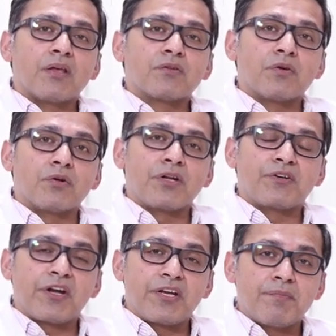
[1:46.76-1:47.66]
So the
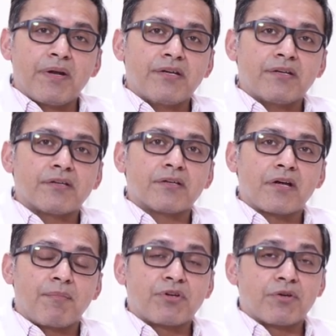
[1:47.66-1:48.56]
treatment,
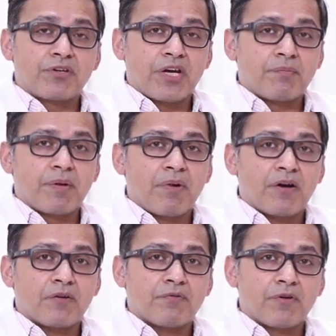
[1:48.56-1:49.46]
coming to the treatment
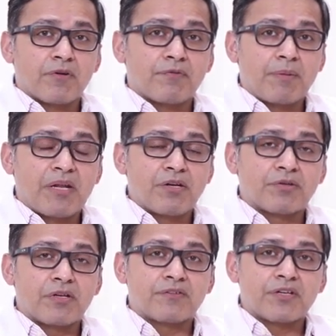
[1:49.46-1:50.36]
part of female
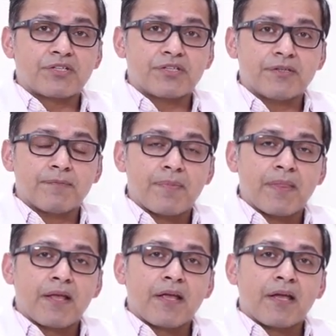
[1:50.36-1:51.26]
urethral stricture,
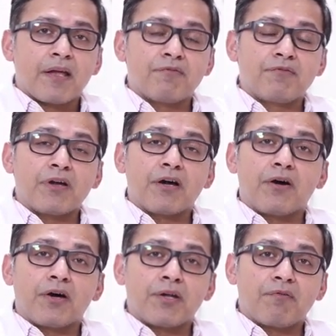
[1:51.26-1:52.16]
if
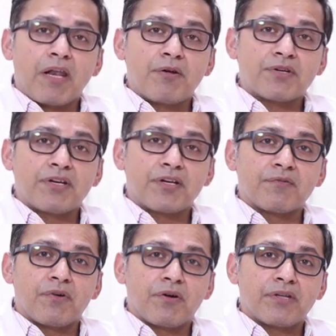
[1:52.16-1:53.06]
on evaluation it
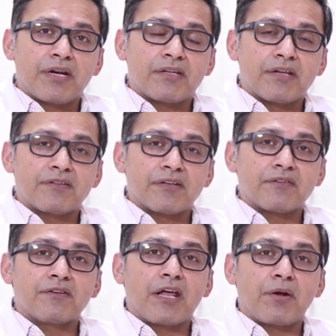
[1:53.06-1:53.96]
is found that there is
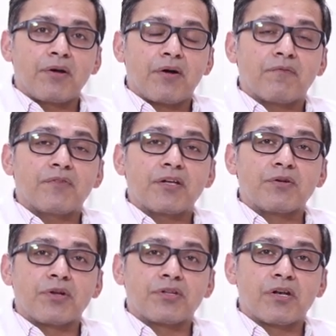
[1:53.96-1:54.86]
just narrowing of the
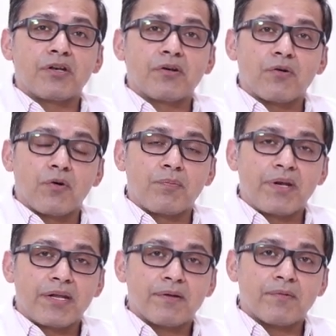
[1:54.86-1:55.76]
urethral
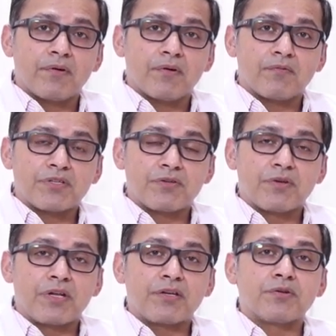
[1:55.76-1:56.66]
opening, which is
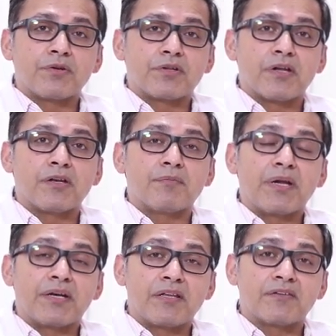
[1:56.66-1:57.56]
known as urethral
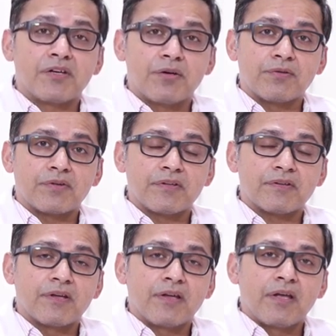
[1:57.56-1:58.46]
meatal stenosis,
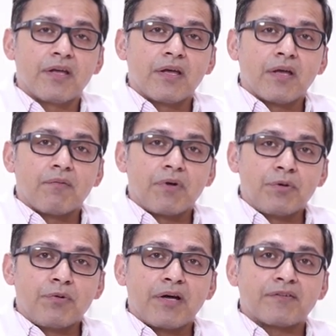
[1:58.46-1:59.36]
we
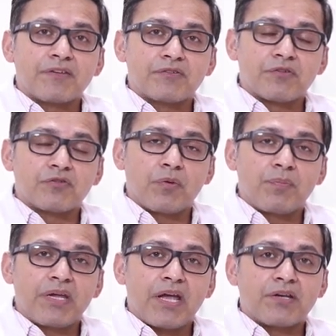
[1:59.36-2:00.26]
do a
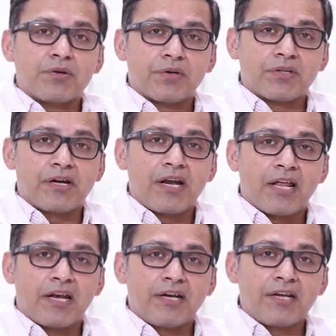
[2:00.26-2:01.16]
cystoscopy and urethral
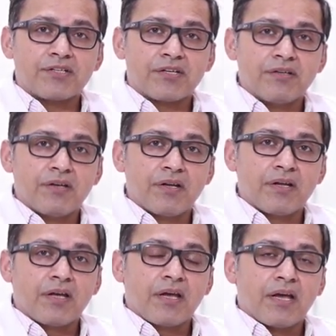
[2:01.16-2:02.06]
dilatation,
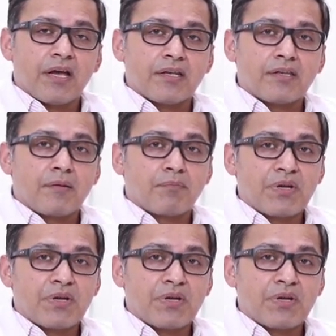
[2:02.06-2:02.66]
and the